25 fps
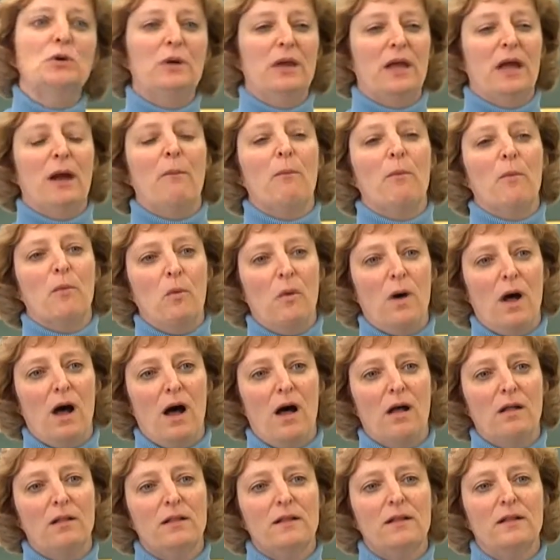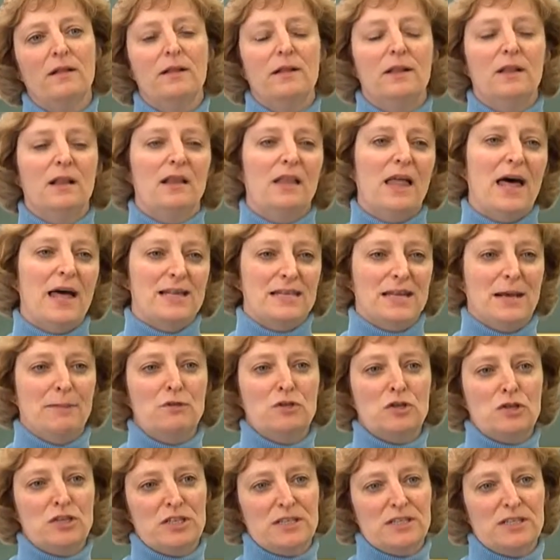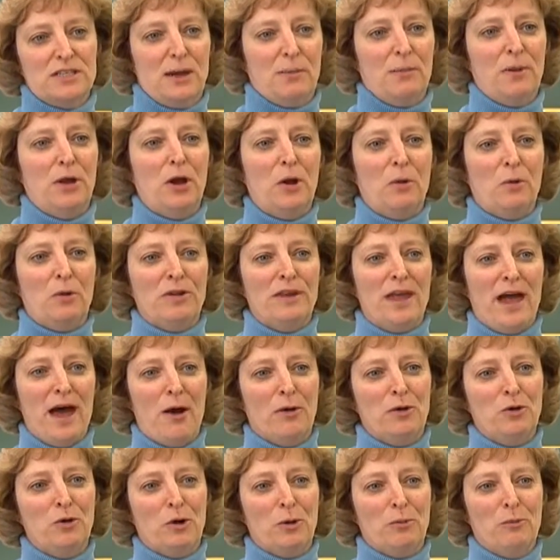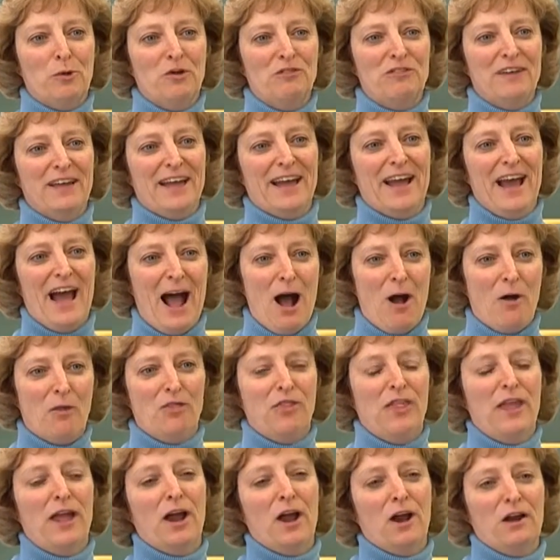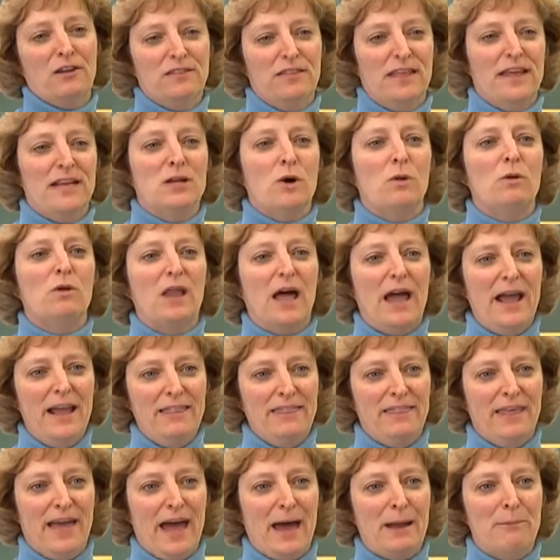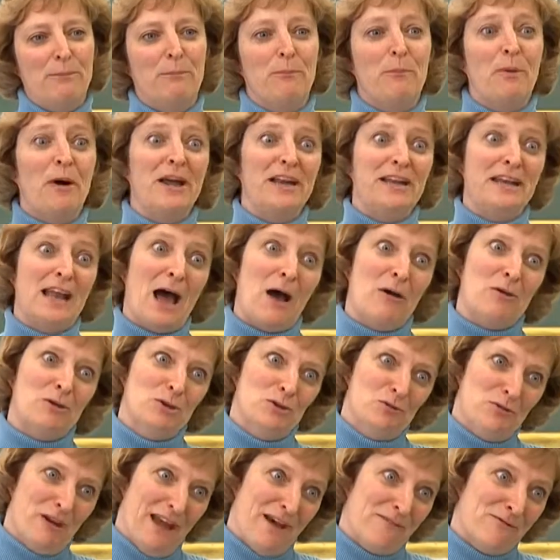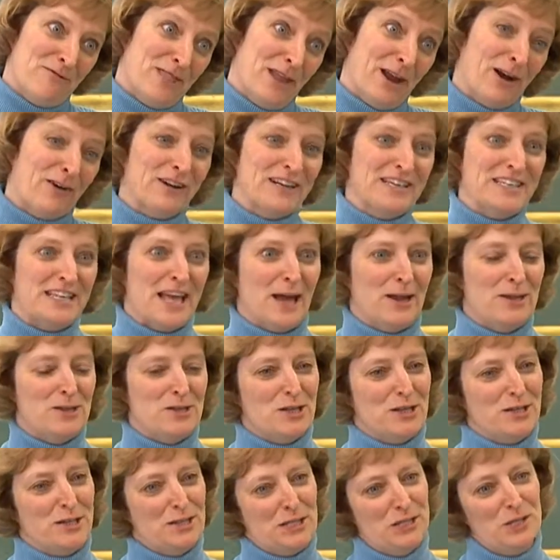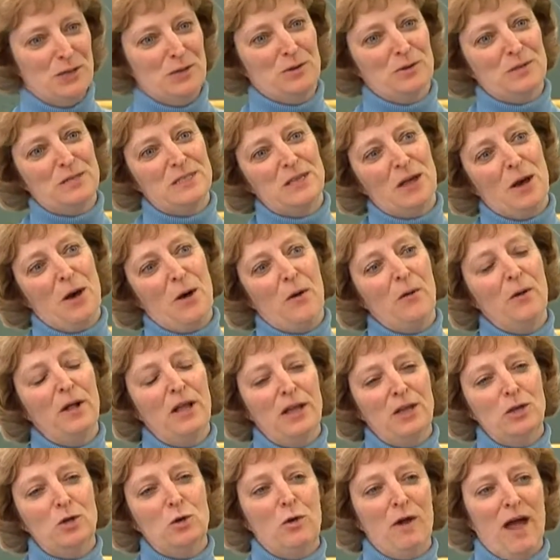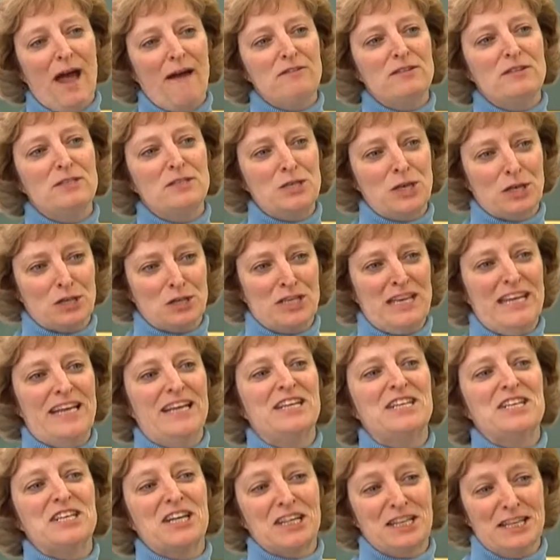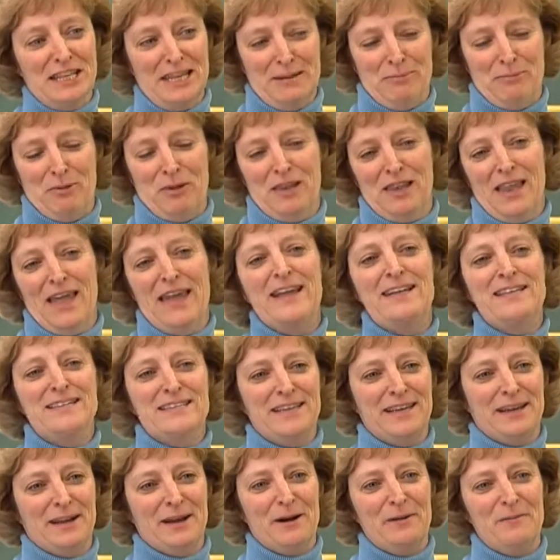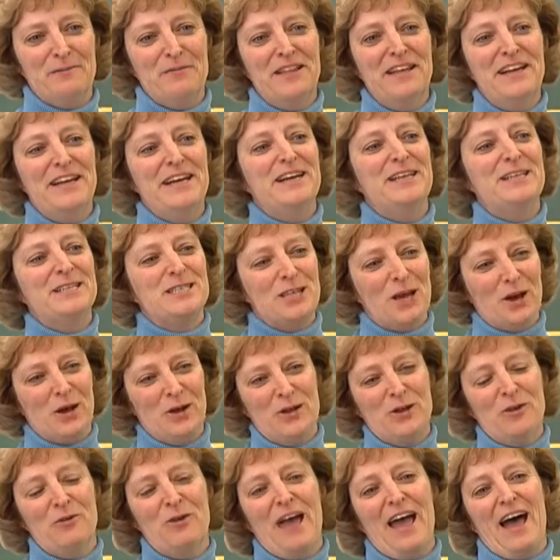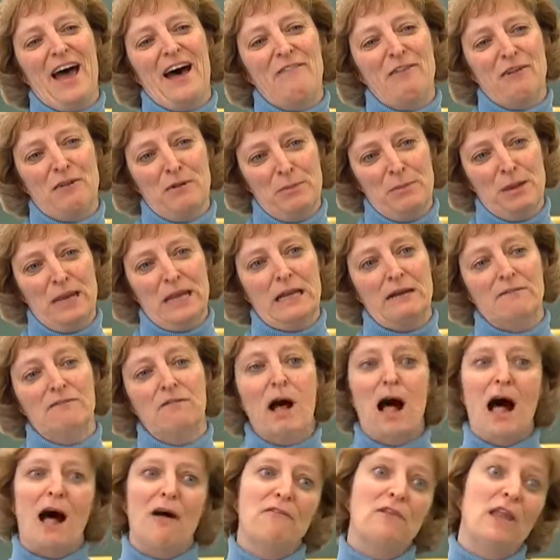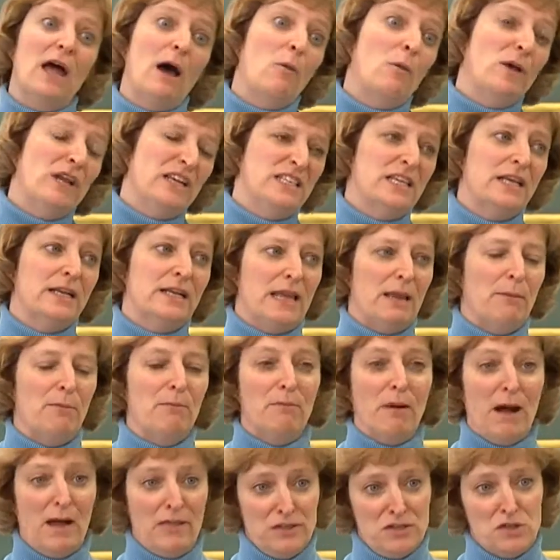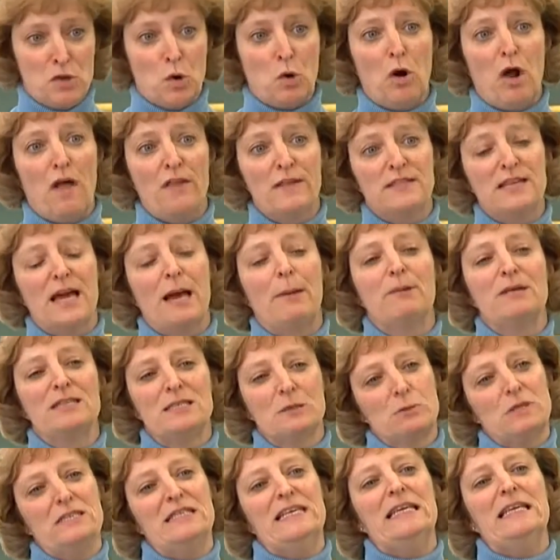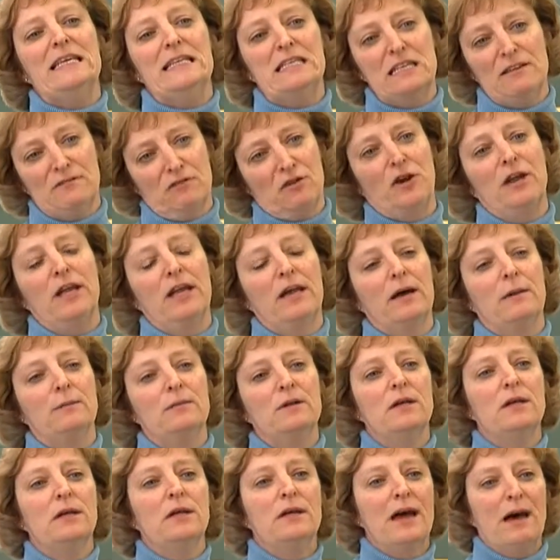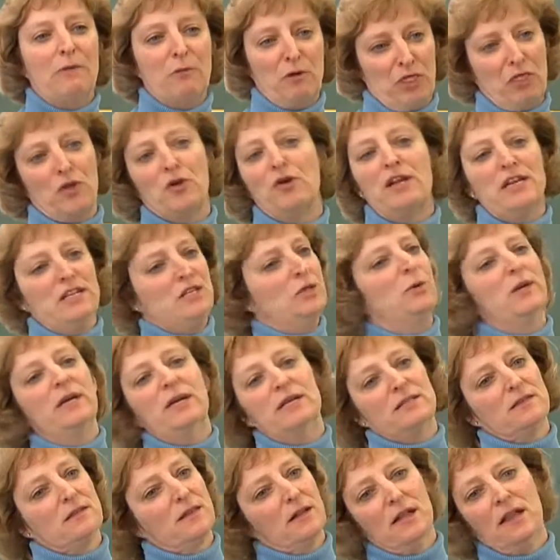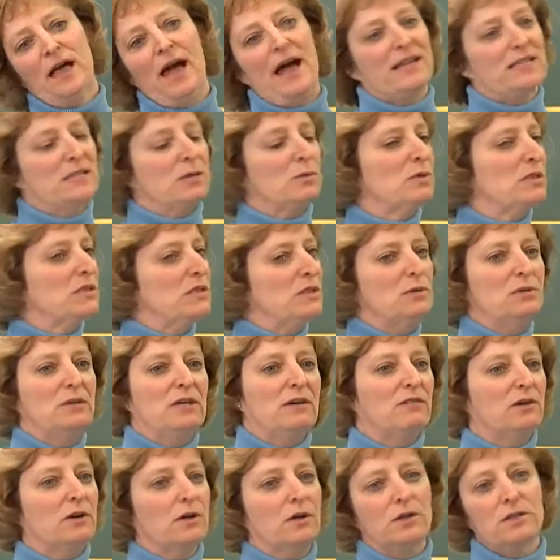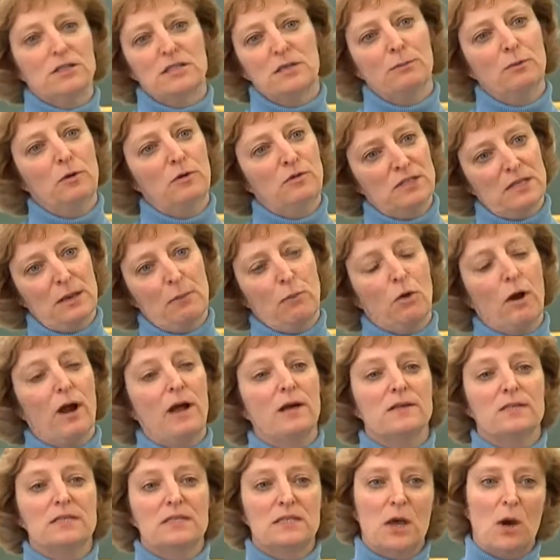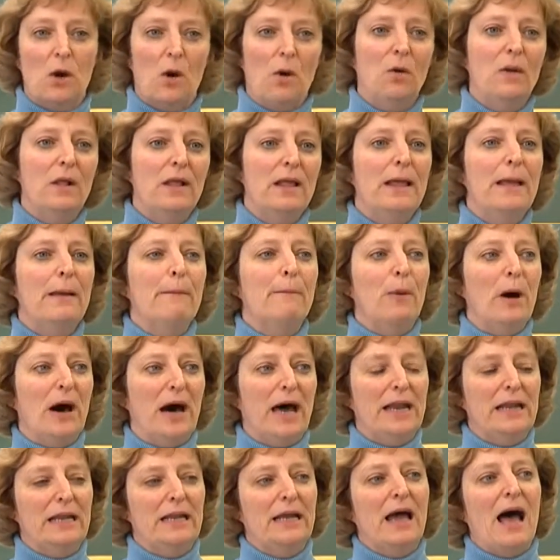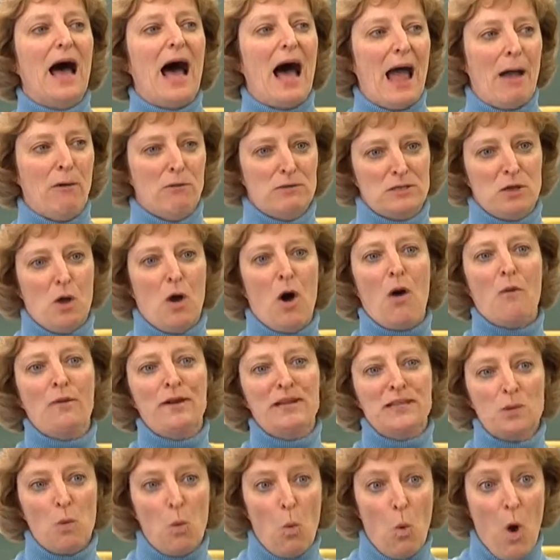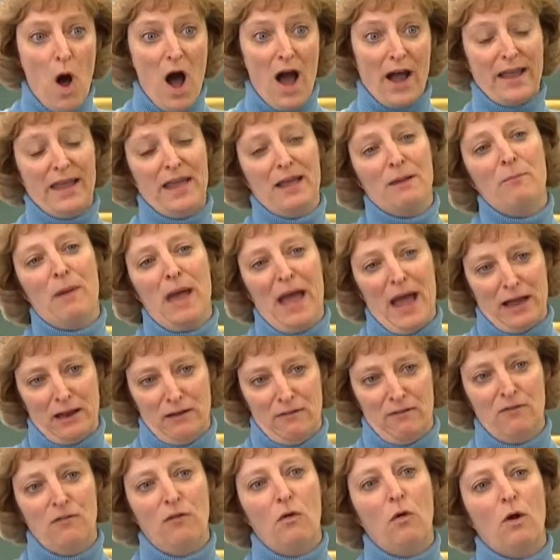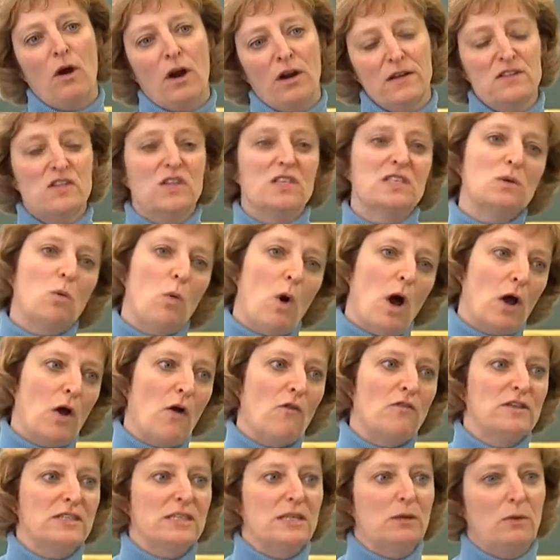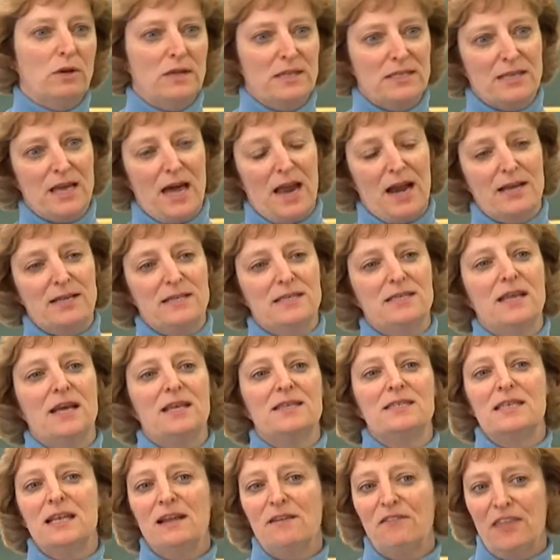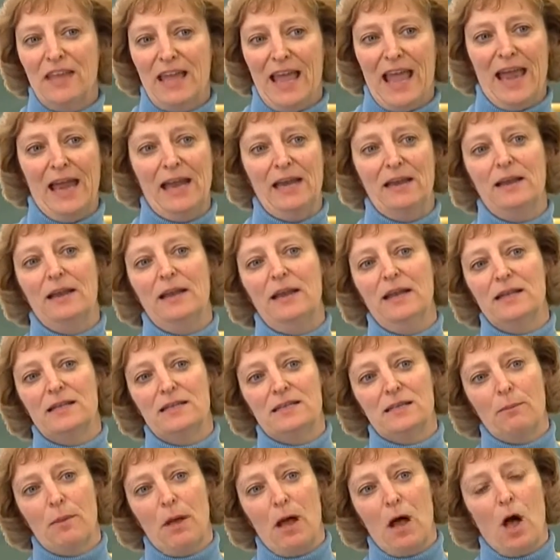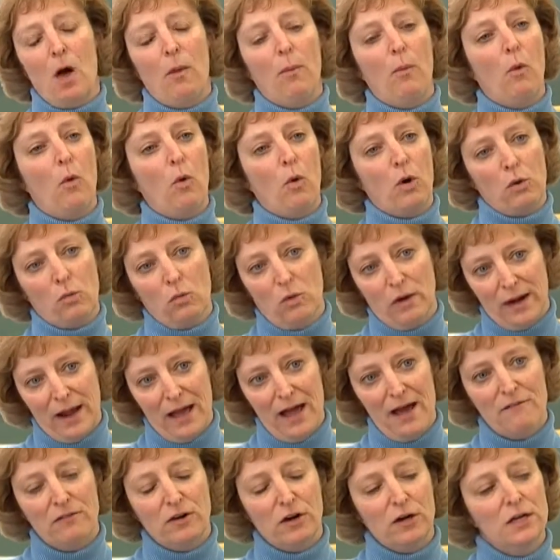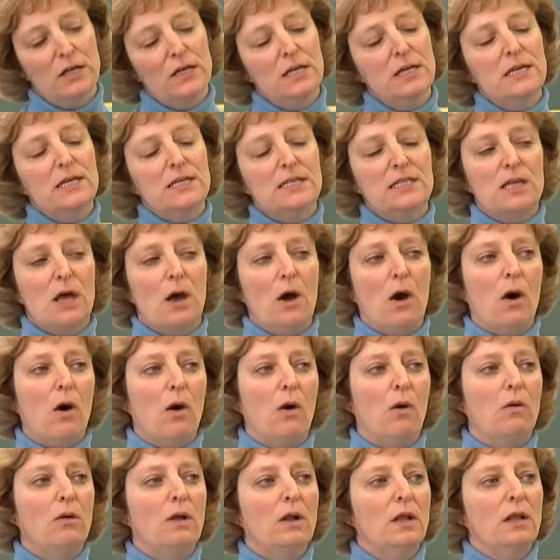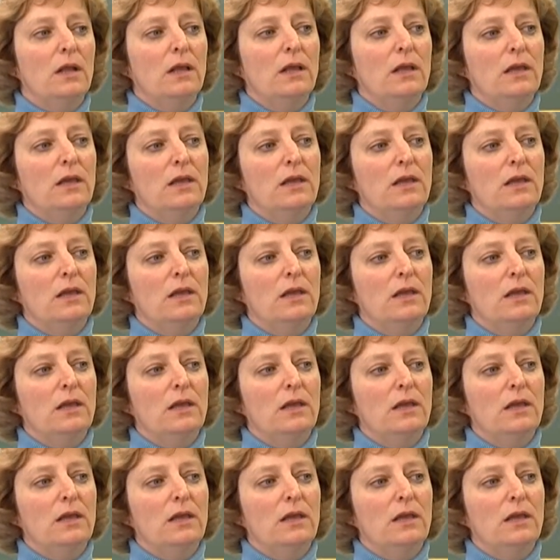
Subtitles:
to him. Well, a lot of times you're just up here. Well, now you're moving out there. They don't like that, but now you have their attention too. So you have to strategically place him so you have everybody involved. Now, we did keep him by the door all the time because it was easy for him. With 32 kids in the class, it was too difficult to move somewhere else. So, but I was always walking back and forth just to walk over, see what he's got on his desk, see if the aide needed some help or whatever. So